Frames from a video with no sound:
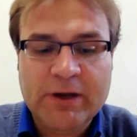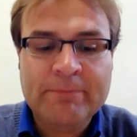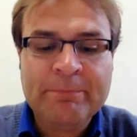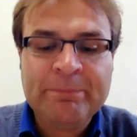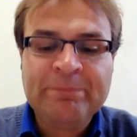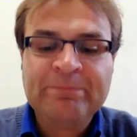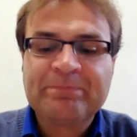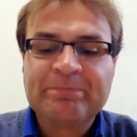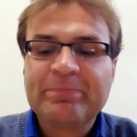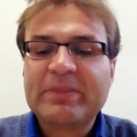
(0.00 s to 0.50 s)

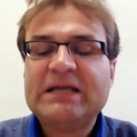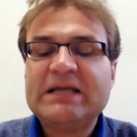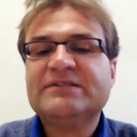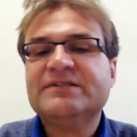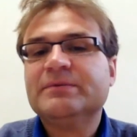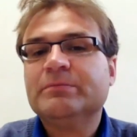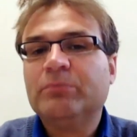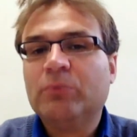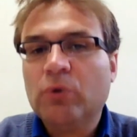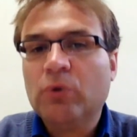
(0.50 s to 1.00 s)
but
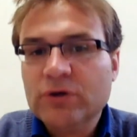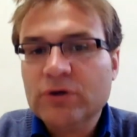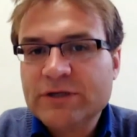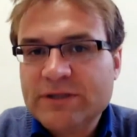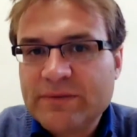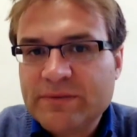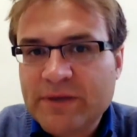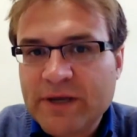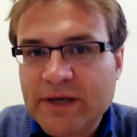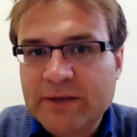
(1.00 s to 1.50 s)
it's
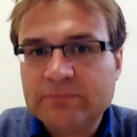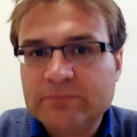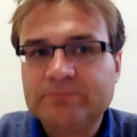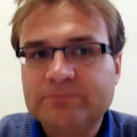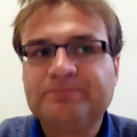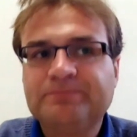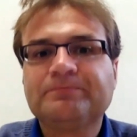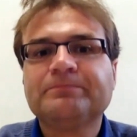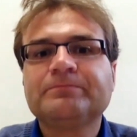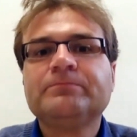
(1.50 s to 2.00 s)
important
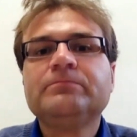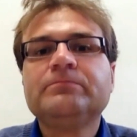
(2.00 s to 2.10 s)
that